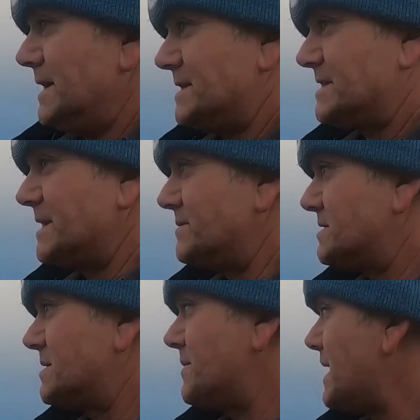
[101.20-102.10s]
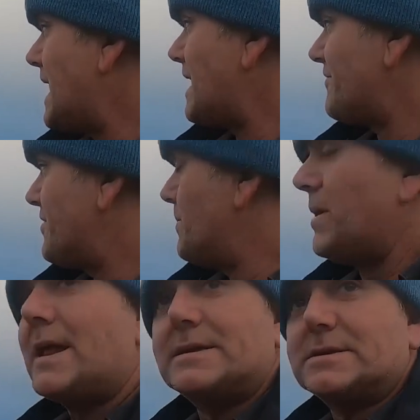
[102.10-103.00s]
it seems to be half the
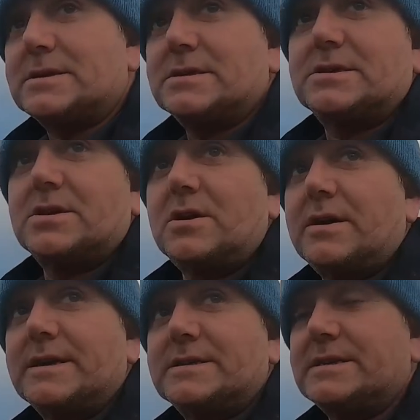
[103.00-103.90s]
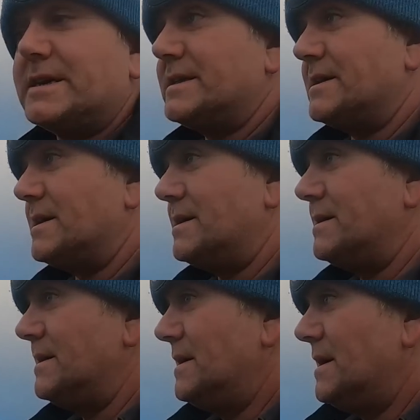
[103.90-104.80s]
plants, as though it's either
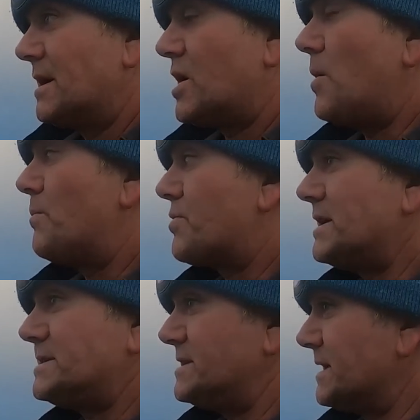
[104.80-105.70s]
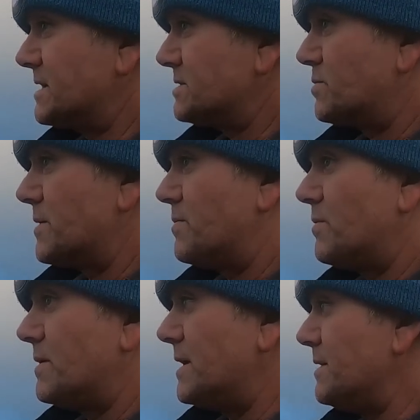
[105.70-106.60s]
compressed it, because
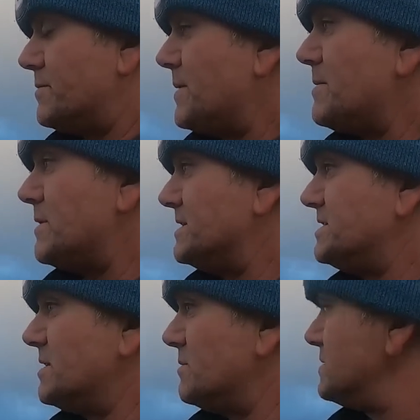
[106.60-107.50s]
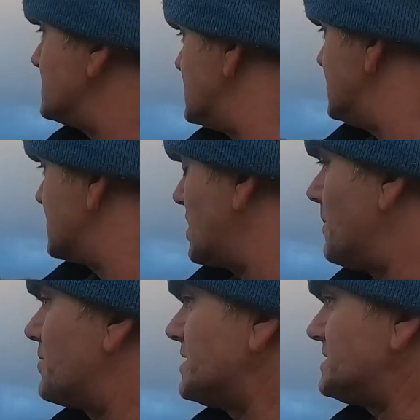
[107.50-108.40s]
it'd been with duals,
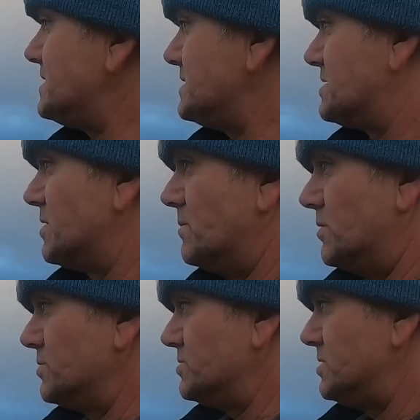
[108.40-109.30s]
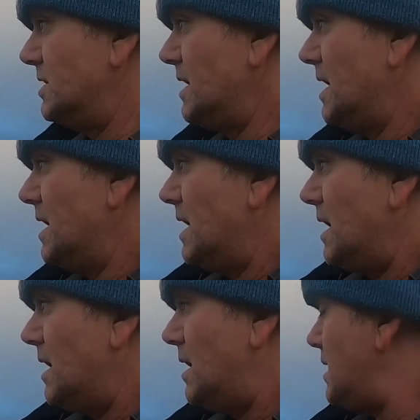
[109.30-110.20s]
compressed it too much,
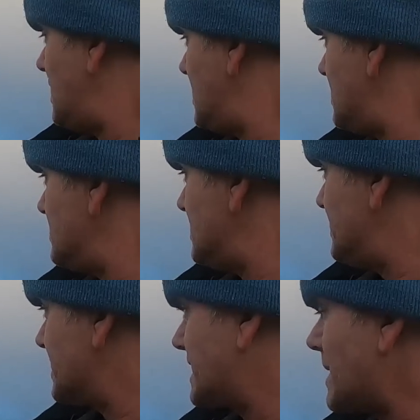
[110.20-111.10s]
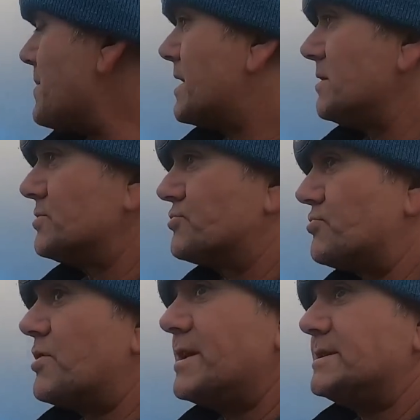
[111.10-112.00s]
or the chemicals
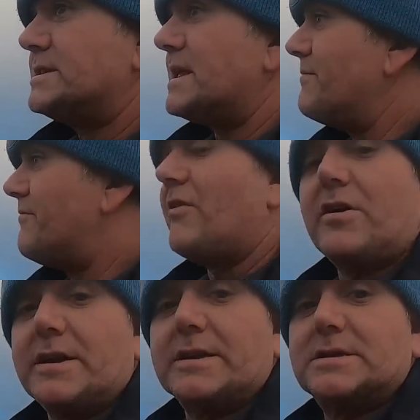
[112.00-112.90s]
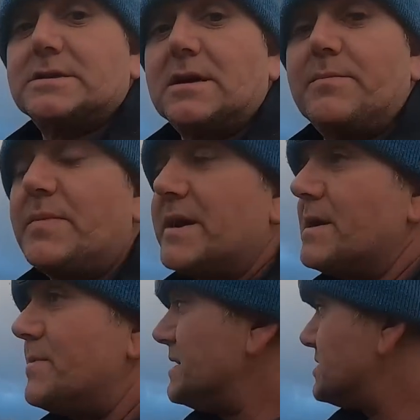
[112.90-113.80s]
run into them voids and
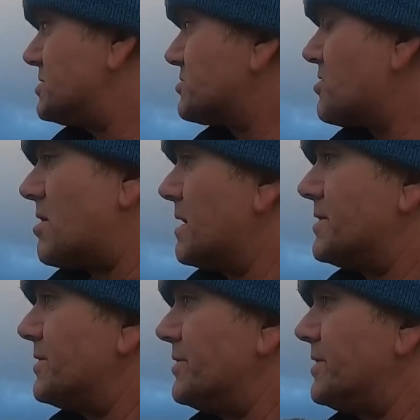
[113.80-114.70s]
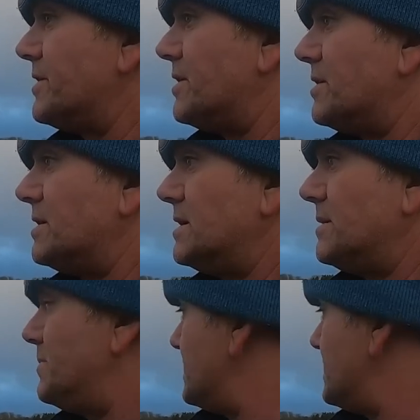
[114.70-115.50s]
been a bit strong. I don't know,